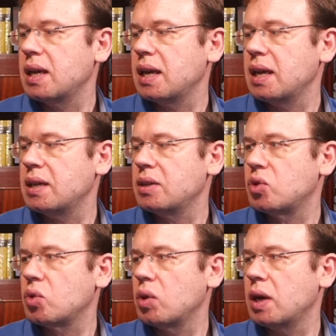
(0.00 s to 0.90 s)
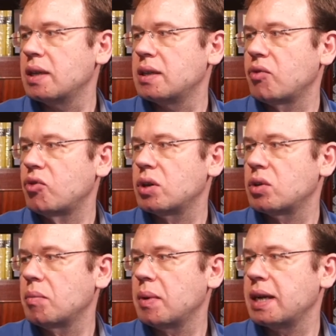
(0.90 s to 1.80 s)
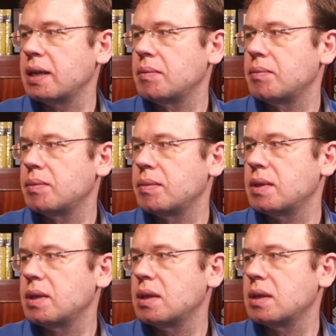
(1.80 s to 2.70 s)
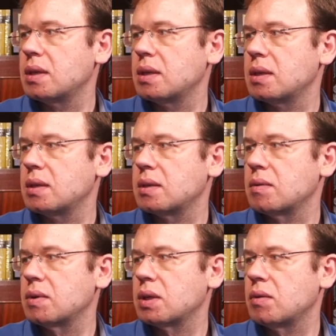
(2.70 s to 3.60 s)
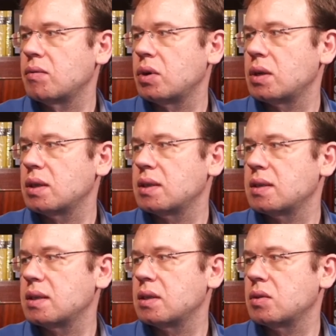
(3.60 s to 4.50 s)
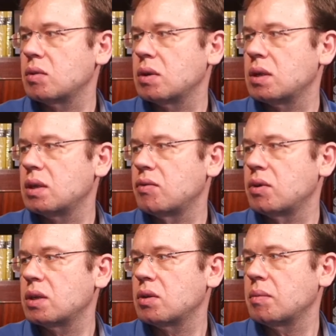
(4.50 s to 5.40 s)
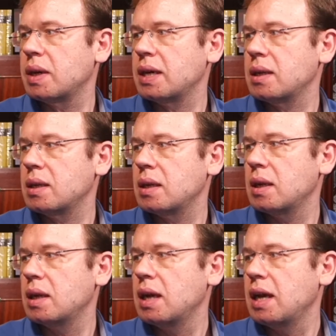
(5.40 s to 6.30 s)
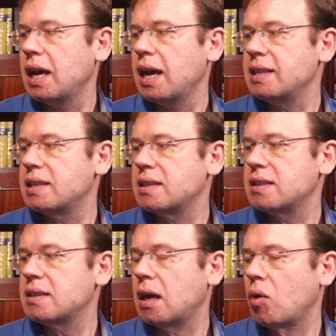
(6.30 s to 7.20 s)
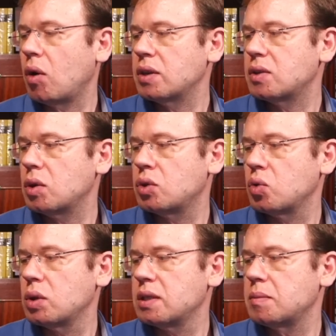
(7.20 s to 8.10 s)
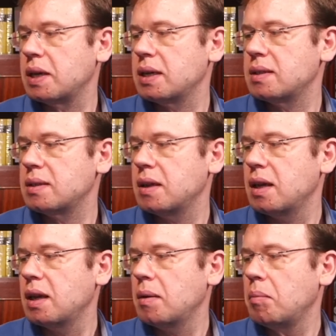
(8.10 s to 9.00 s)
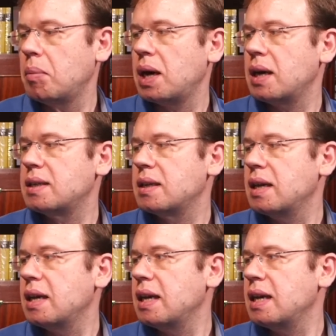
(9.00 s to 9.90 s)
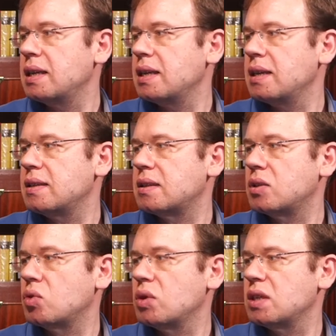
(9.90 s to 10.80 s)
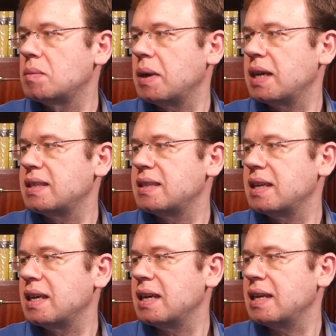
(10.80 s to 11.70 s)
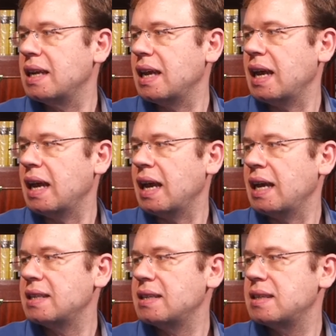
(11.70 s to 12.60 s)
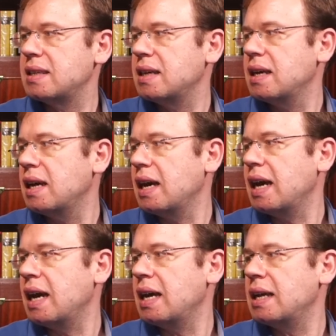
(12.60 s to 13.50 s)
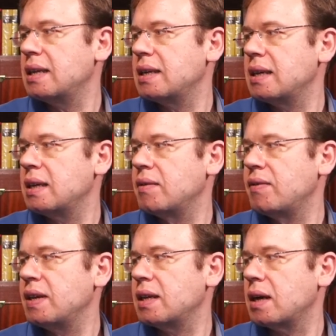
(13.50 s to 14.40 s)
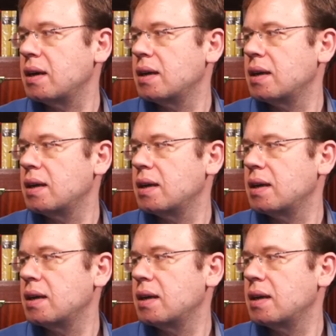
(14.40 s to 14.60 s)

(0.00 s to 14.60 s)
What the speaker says: into a different domain. So we convert this into a different domain. And this is now also a 2D space, but it is the 2D space in S and in theta,